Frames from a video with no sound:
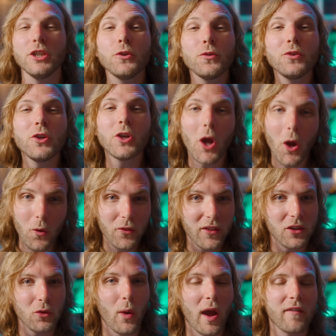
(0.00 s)
you know
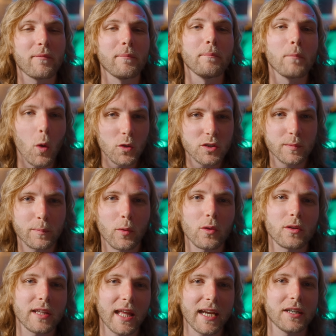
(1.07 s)
that you have
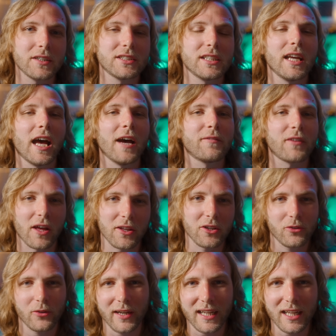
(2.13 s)
multiple layers of
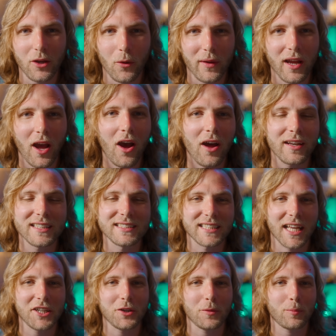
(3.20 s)
color grading going on inside your